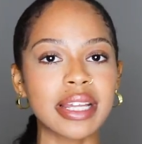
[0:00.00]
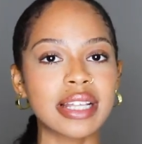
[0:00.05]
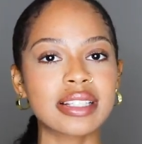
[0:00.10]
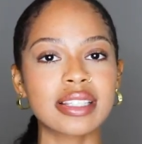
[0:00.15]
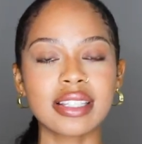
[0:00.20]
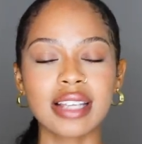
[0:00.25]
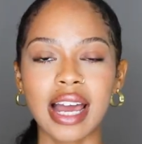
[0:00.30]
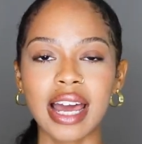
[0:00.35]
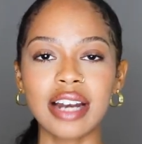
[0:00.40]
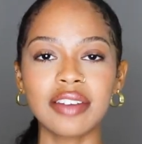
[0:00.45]

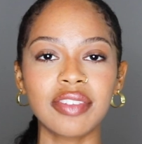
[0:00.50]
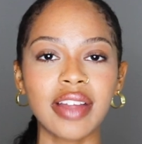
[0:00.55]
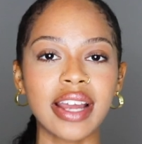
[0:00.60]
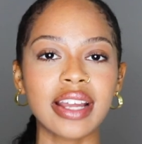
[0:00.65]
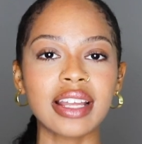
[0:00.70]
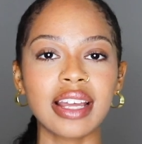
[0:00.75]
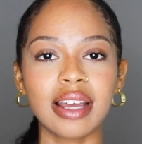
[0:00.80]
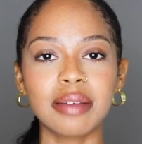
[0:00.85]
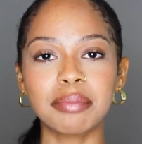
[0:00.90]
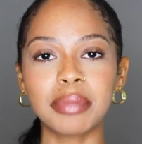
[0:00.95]
It's kind of
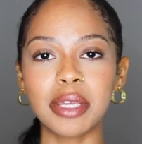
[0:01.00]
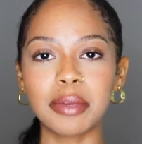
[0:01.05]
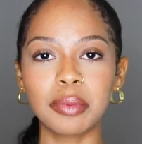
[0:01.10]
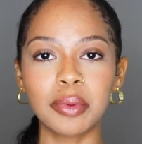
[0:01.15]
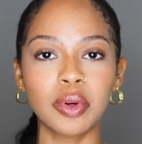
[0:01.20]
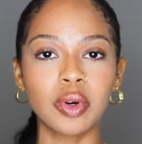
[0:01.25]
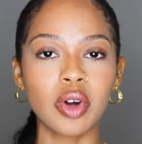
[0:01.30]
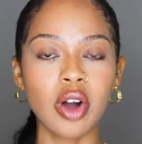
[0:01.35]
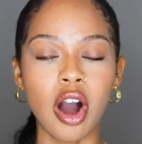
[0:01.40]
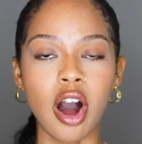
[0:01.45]
like
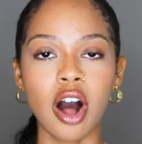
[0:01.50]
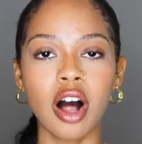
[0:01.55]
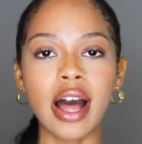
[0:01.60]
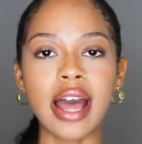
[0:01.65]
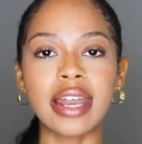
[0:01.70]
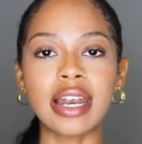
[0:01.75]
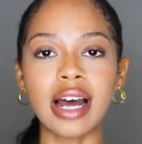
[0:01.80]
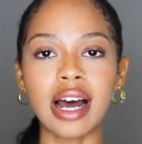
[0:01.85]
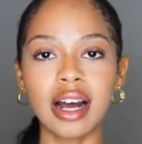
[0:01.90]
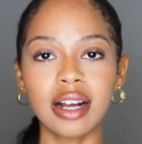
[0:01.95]
people call
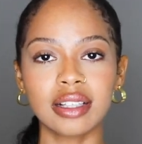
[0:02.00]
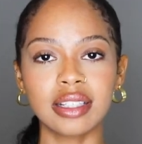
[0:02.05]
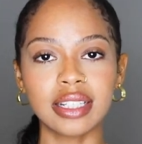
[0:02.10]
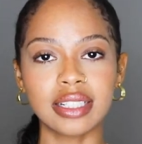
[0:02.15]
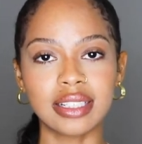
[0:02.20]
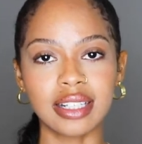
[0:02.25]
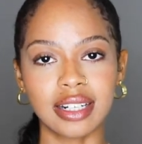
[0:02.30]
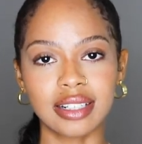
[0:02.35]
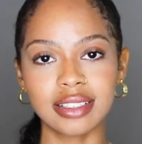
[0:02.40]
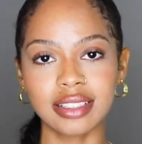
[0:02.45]
an
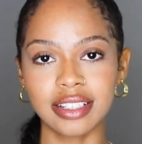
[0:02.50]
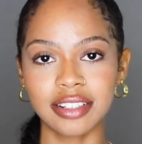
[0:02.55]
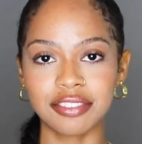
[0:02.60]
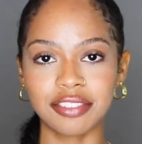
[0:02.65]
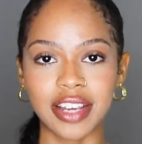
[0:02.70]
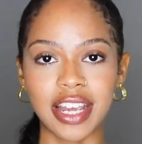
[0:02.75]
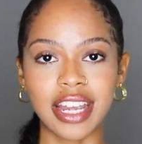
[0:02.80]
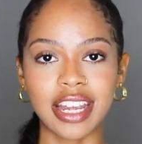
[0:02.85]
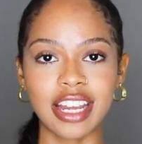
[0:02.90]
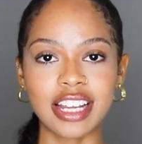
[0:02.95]
ugly duckling
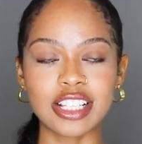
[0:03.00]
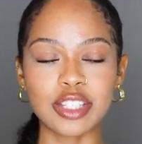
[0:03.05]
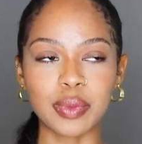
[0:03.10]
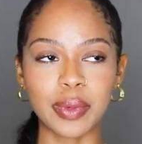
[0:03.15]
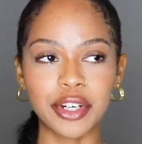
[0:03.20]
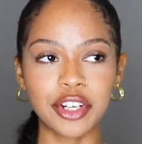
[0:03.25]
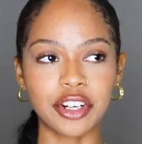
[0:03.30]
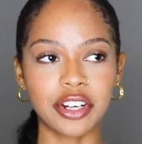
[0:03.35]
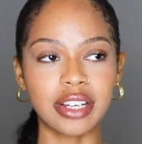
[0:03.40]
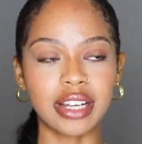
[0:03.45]
phase
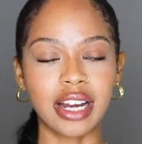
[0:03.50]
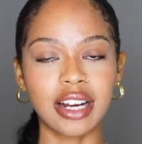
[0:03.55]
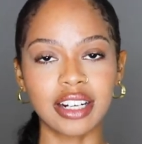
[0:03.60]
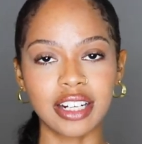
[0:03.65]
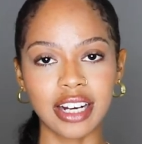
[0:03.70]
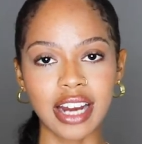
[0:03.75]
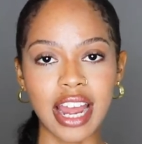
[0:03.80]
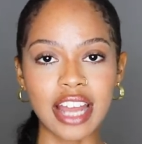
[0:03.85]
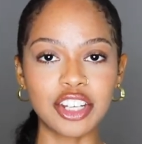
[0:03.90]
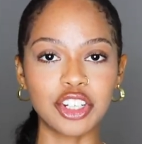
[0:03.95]
when you're
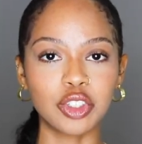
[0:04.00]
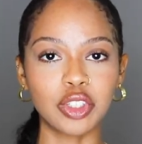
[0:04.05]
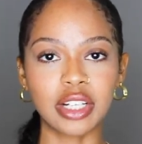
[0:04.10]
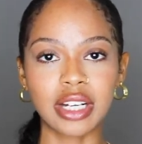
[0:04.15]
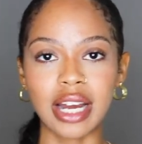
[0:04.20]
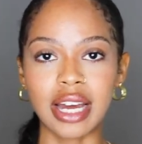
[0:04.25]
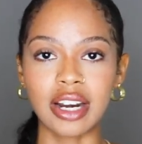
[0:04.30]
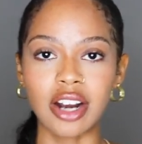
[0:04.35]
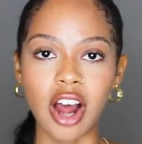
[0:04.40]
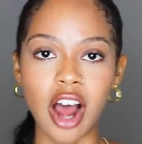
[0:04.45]
younger and you
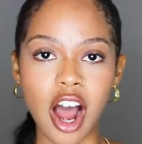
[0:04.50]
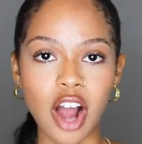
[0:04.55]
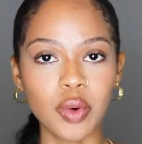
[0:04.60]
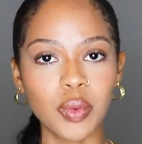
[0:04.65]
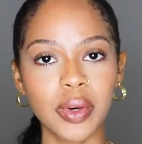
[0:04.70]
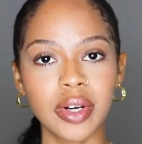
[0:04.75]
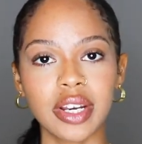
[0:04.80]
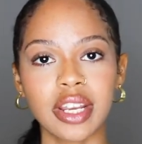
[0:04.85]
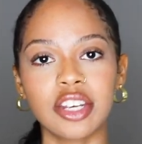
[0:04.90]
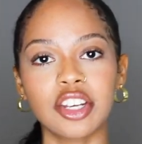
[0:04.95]
look kind of
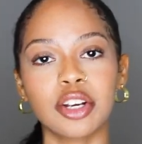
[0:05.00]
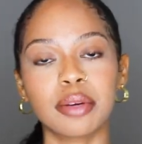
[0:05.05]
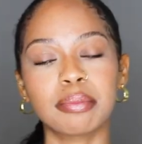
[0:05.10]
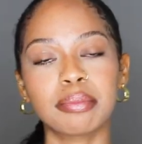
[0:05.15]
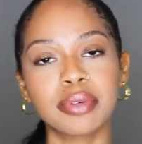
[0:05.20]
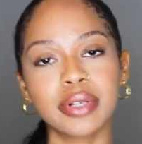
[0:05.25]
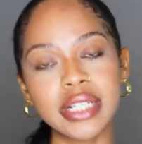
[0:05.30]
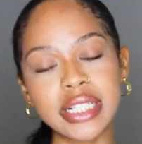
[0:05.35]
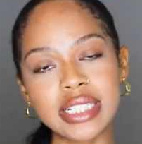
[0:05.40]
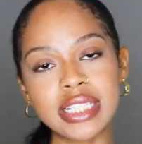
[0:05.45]
awkward in your
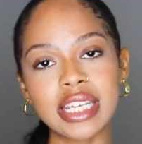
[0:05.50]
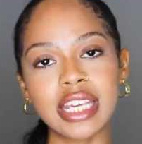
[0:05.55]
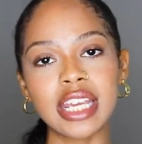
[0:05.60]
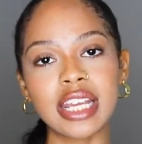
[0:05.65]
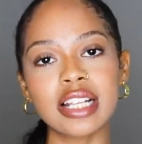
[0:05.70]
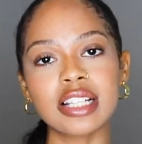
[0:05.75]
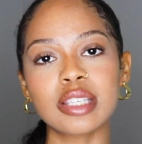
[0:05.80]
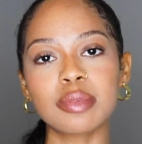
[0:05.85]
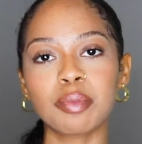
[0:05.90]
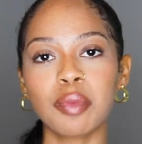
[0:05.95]

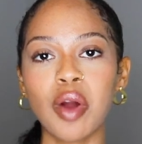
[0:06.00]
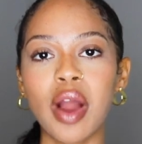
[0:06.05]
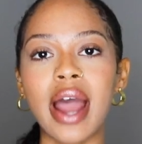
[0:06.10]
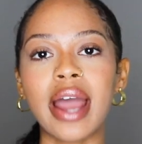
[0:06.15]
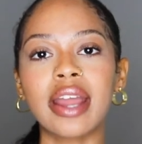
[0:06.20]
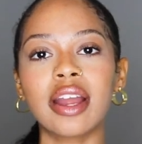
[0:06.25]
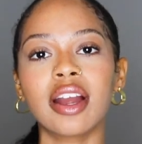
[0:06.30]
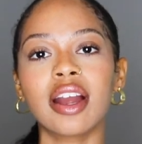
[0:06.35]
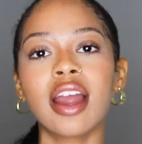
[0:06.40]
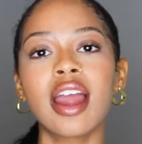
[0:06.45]
preteens
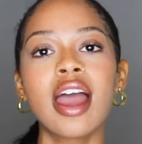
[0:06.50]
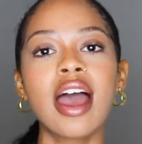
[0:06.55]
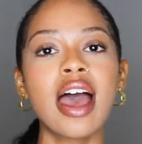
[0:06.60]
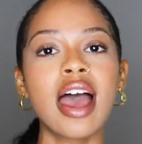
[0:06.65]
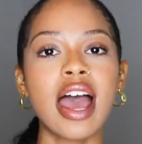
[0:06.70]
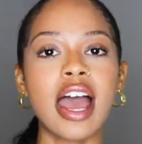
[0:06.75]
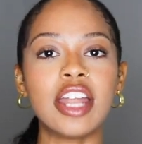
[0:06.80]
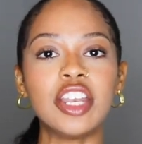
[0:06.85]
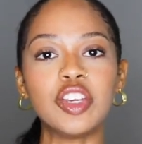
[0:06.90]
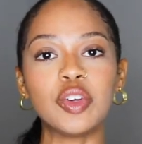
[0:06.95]
prior
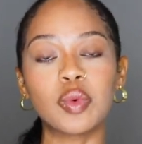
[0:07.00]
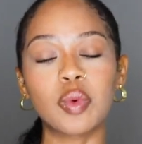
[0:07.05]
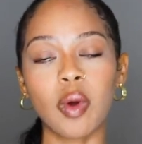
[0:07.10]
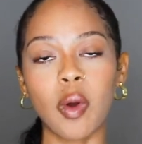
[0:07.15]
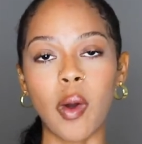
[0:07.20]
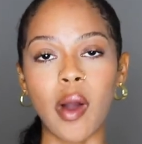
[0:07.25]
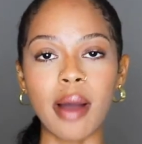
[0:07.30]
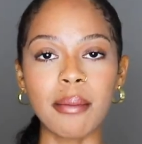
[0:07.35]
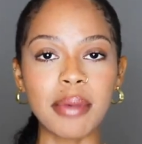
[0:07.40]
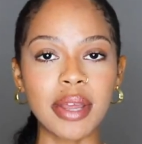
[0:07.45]
and you
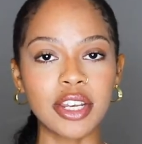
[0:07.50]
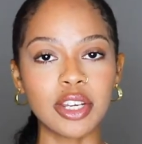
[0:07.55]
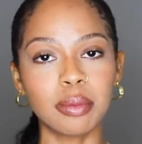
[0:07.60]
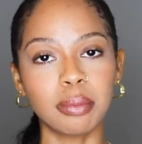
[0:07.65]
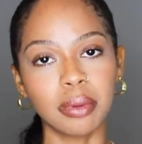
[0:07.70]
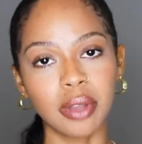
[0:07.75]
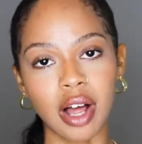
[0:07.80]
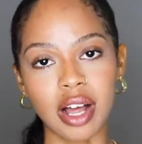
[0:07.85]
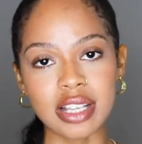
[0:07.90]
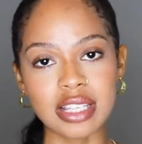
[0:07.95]
grow up and you
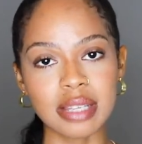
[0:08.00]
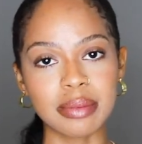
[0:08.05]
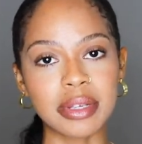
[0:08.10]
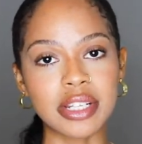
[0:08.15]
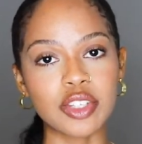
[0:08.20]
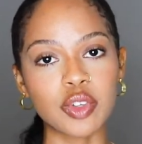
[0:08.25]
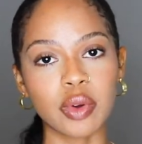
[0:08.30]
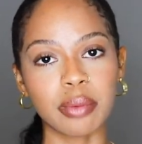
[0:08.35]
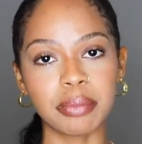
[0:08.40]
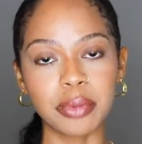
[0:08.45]
blossom
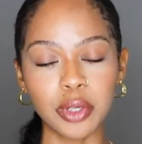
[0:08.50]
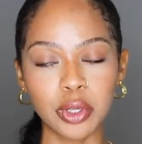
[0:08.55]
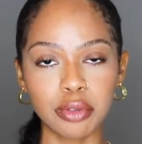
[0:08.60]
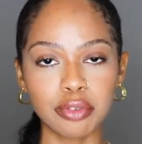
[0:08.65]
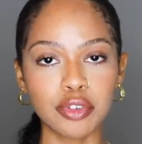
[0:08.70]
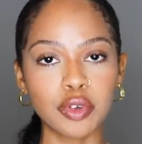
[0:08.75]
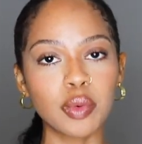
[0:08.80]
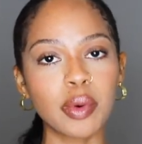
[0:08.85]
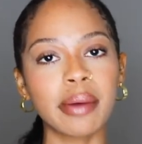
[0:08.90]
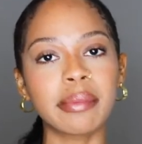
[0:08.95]
into a
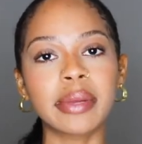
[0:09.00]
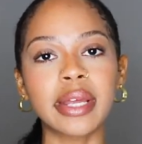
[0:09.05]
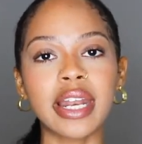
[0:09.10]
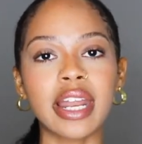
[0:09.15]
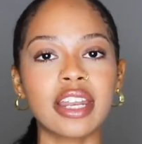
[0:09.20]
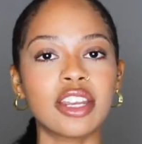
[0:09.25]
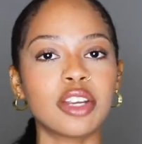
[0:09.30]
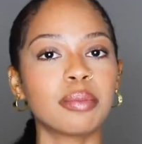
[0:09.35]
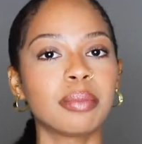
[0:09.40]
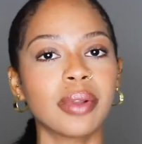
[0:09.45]
beautiful woman
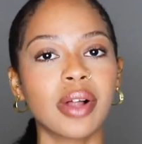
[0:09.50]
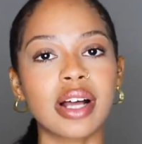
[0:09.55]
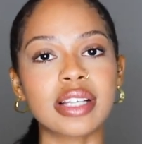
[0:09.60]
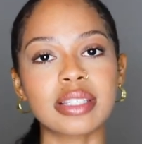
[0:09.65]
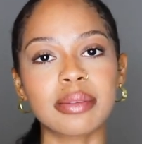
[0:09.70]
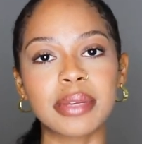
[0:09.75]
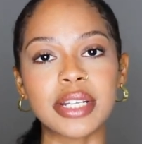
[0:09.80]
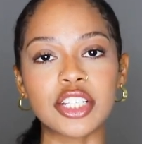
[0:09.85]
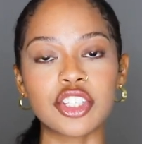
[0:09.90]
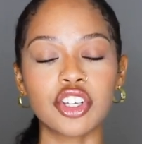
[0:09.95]
and you
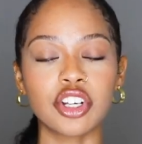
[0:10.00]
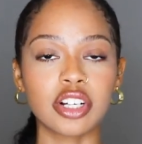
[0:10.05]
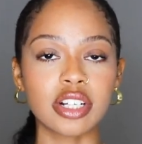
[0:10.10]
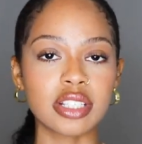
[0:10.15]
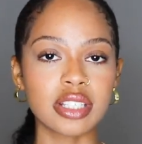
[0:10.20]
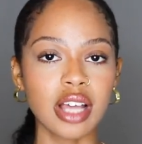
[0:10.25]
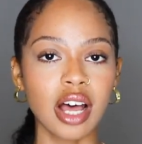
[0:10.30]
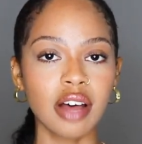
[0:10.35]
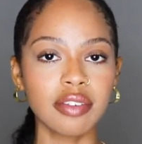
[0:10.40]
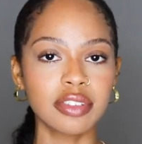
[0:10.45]
blossom into
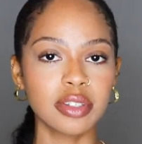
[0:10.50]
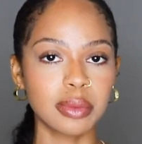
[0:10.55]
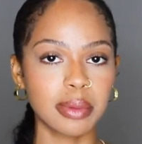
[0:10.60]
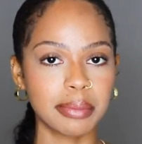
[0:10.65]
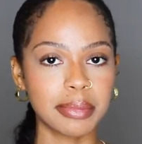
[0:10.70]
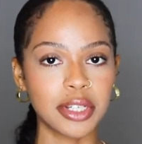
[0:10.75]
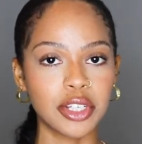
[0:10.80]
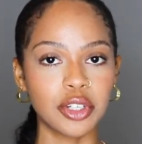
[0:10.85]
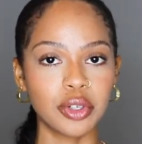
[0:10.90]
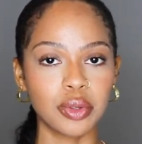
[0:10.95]
yourself, the
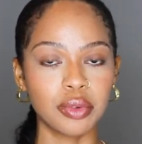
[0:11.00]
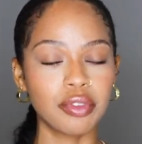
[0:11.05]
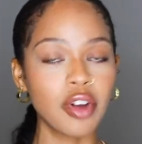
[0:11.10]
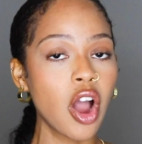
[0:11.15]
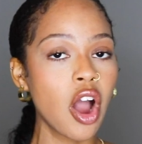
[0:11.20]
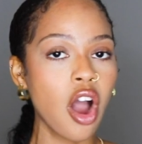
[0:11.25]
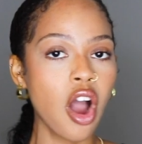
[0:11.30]
woman you